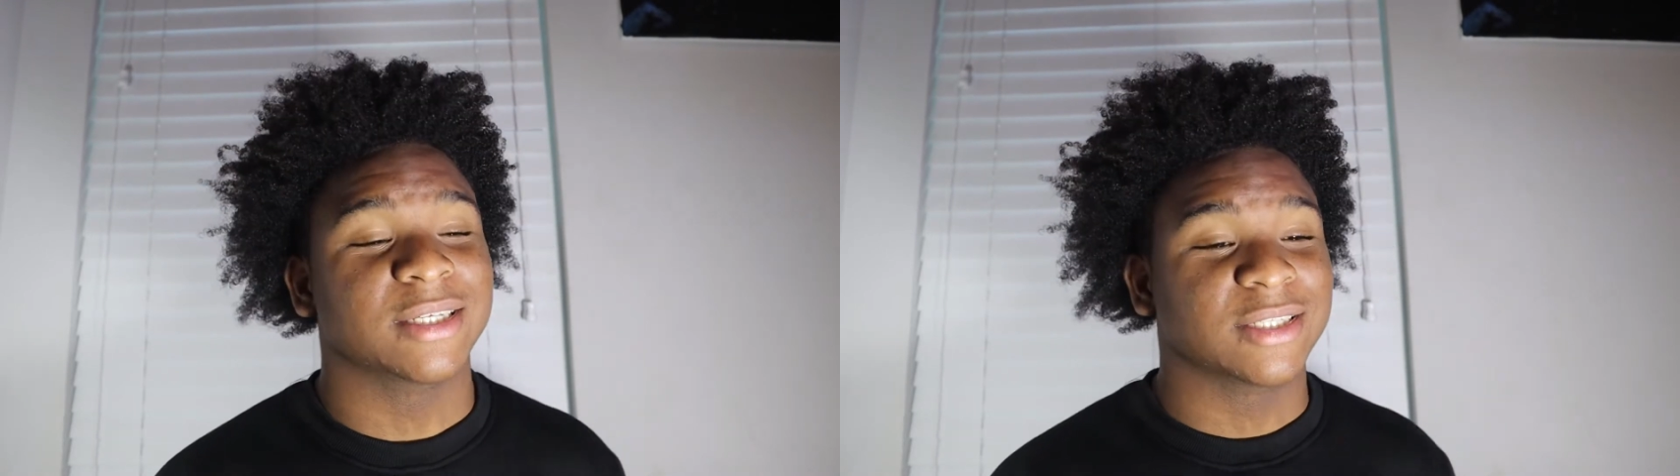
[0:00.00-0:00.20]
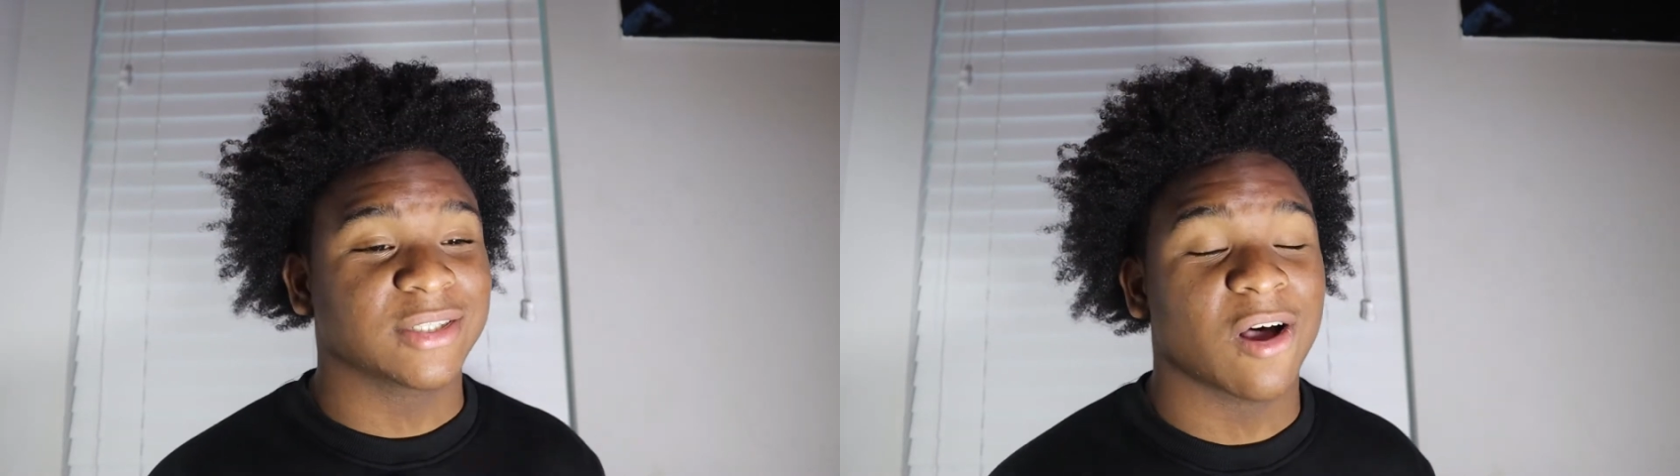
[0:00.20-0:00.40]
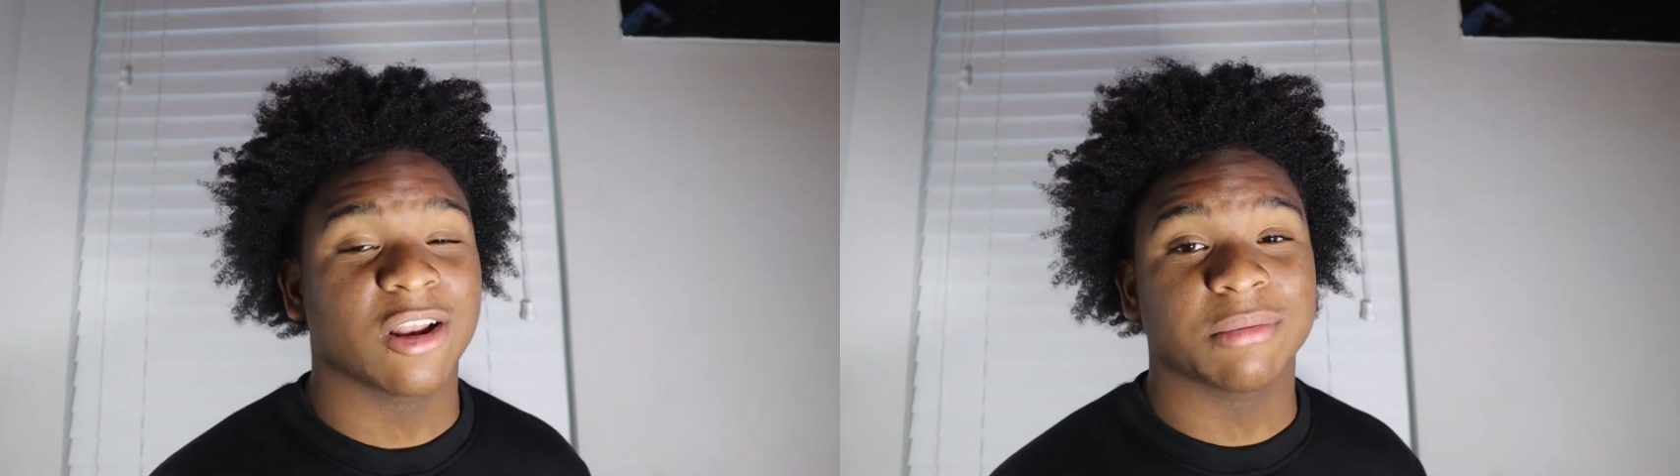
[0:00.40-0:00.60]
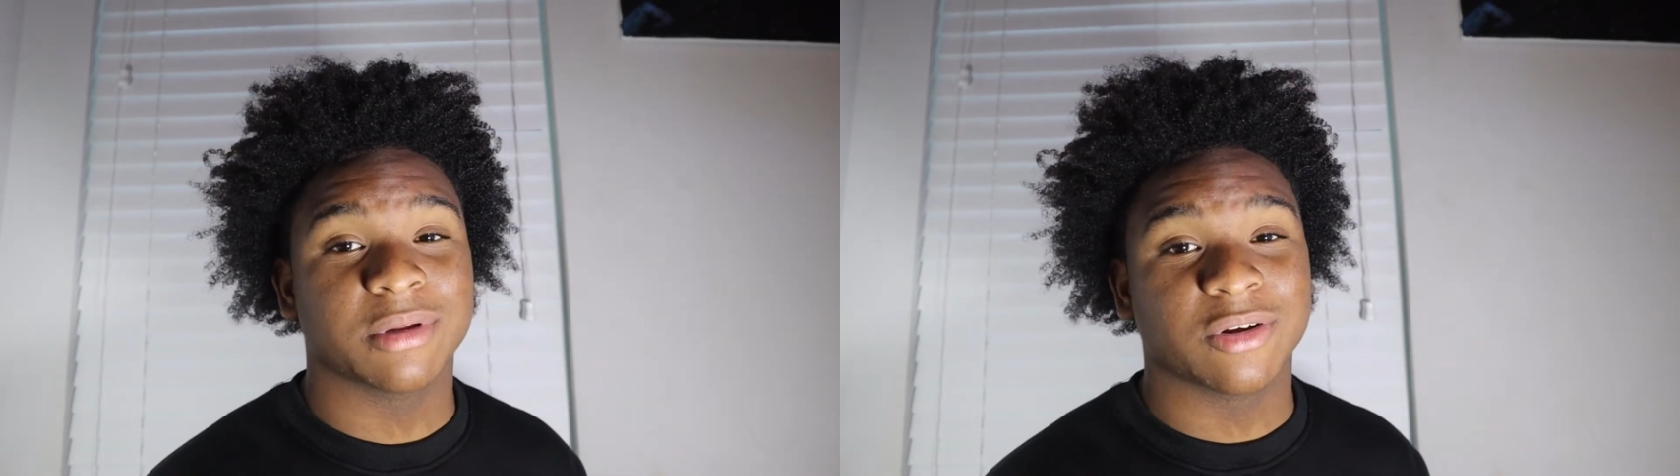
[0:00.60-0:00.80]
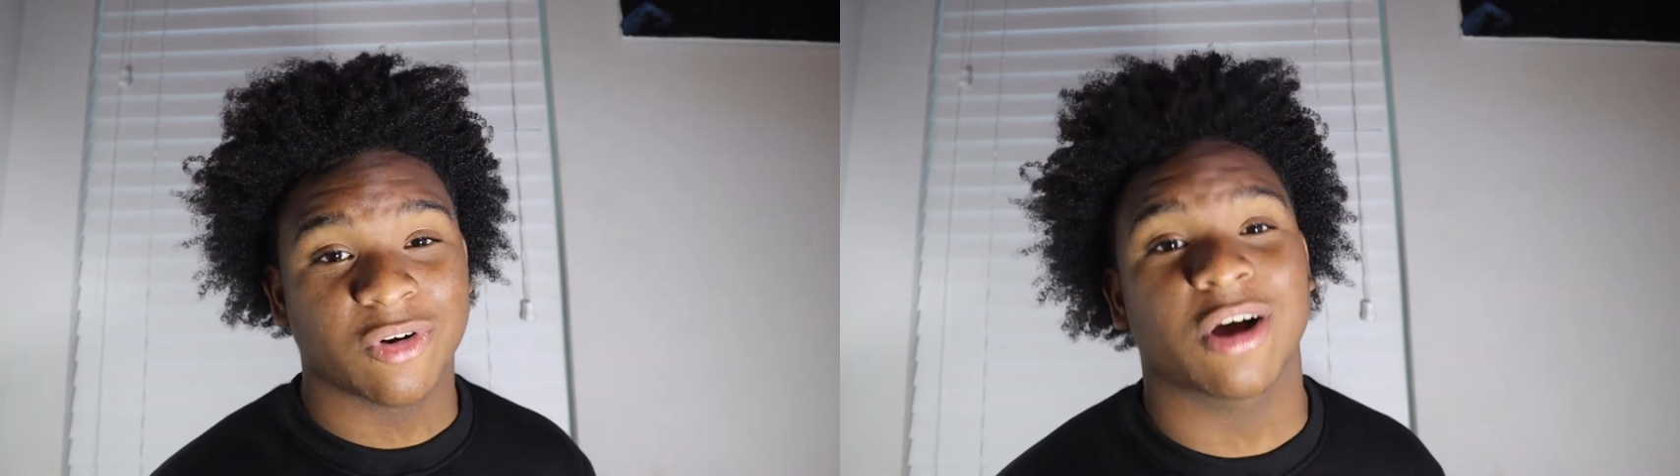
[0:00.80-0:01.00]

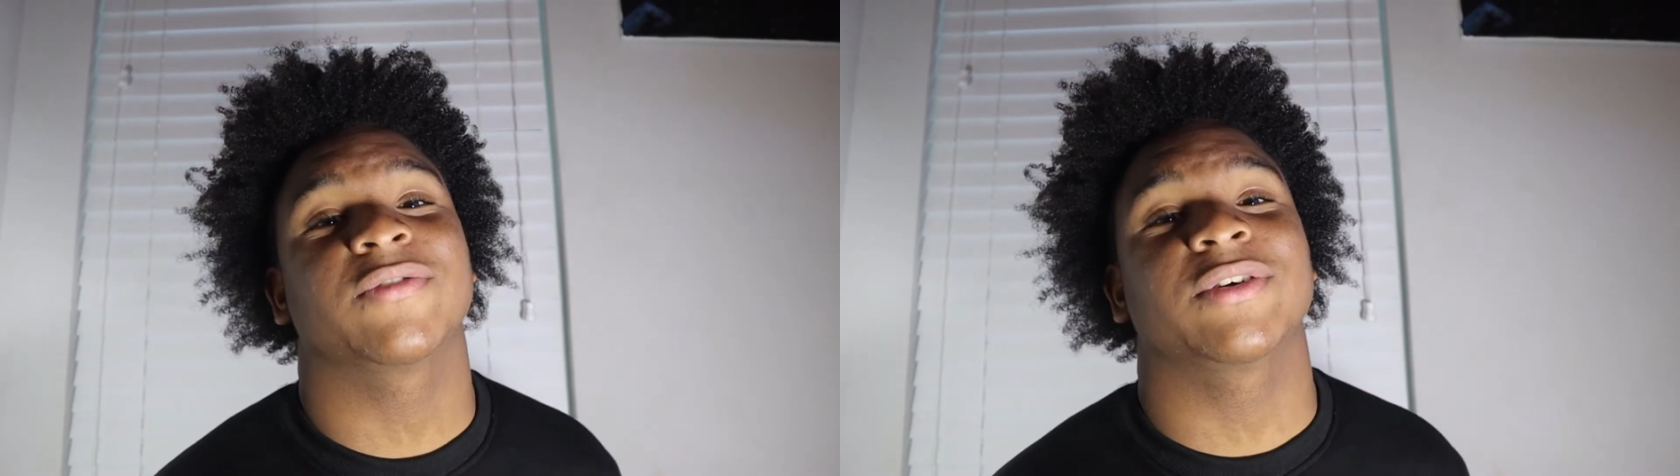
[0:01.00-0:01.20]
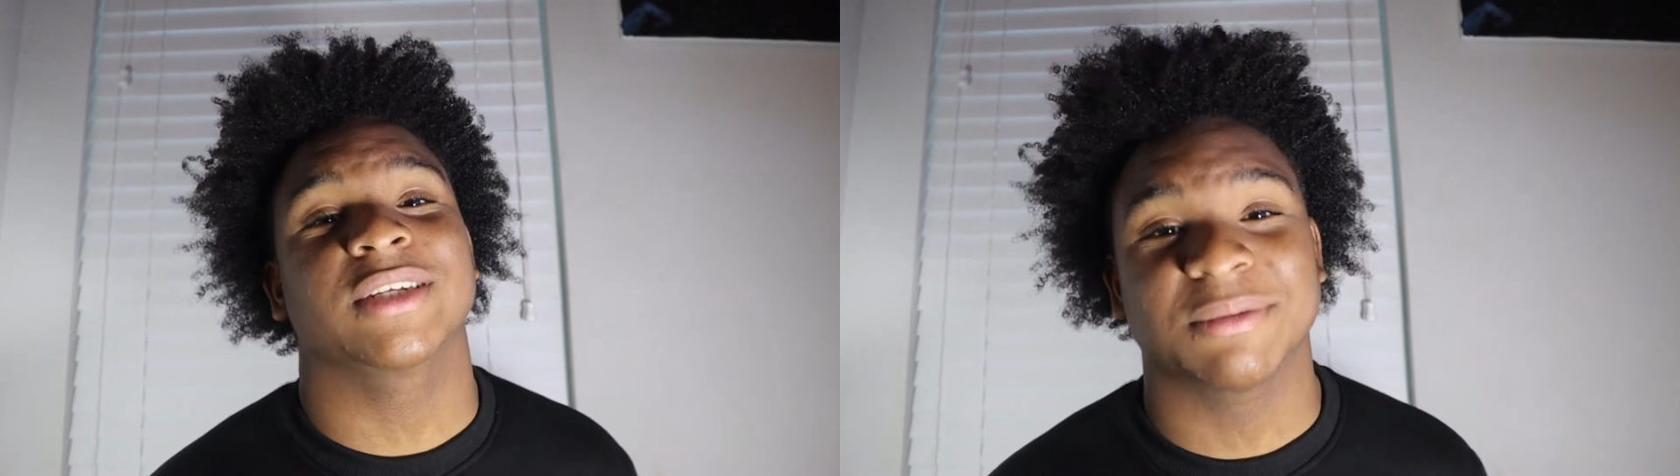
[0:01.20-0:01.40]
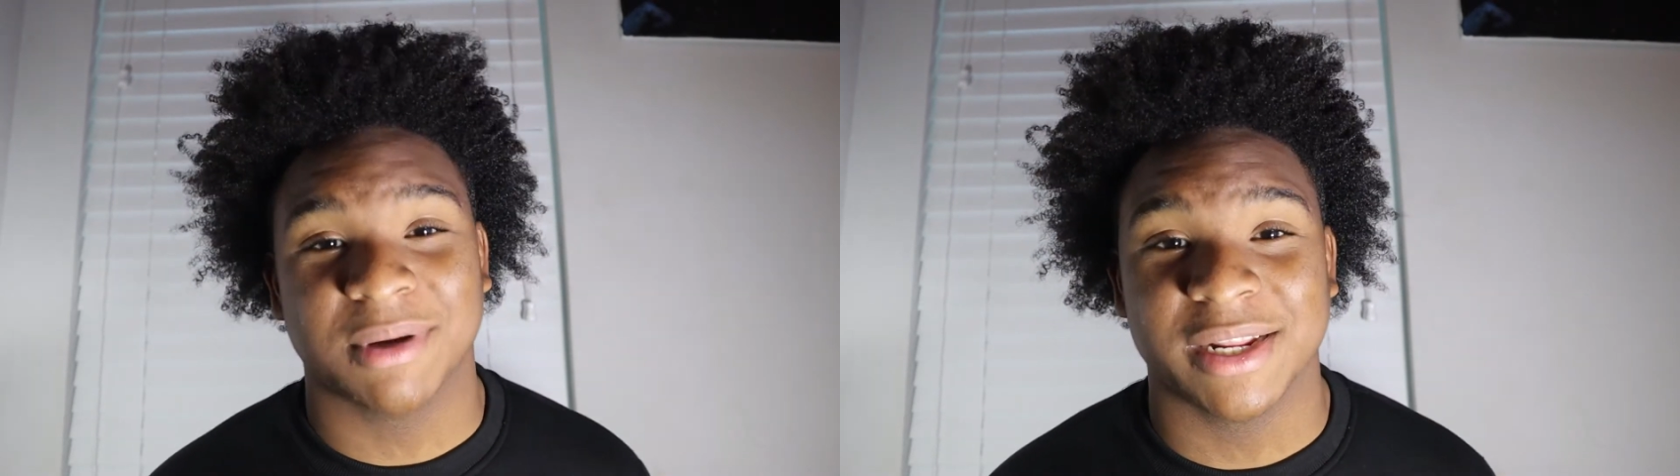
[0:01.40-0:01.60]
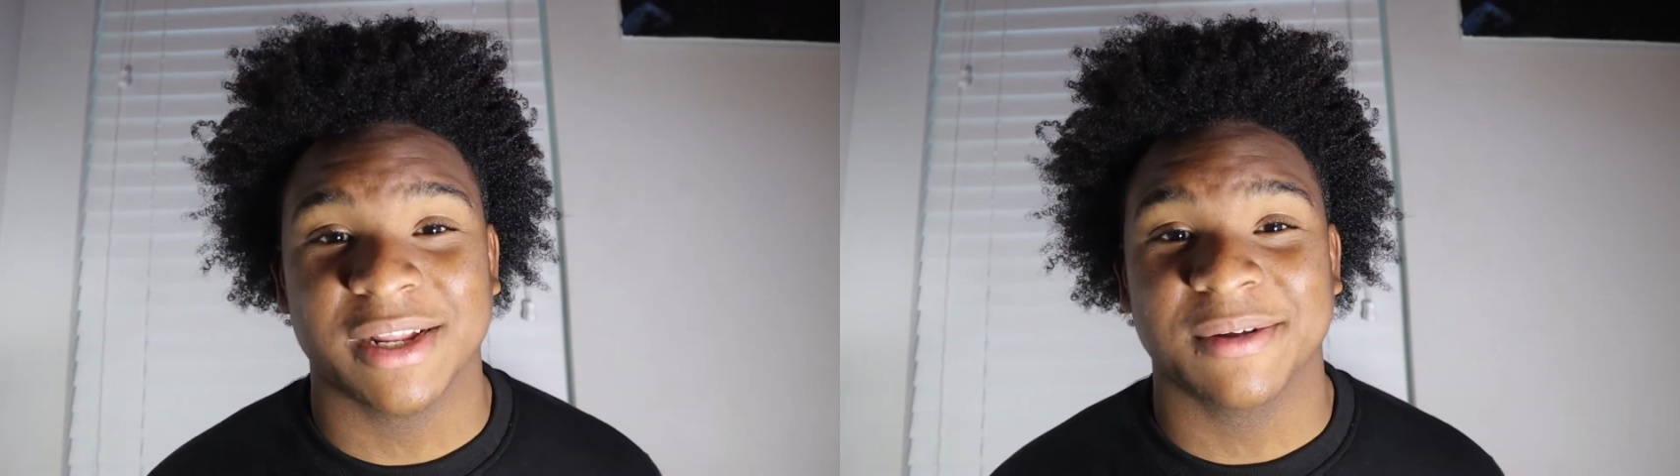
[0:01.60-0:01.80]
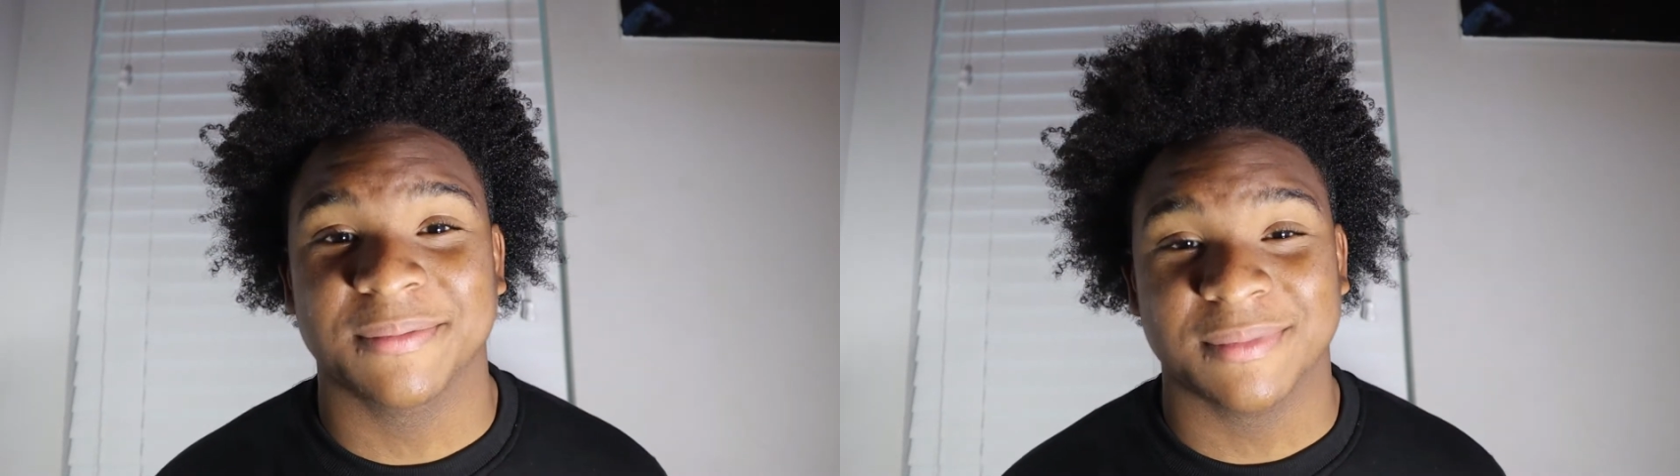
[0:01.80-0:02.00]
Solomon Crawford is my name.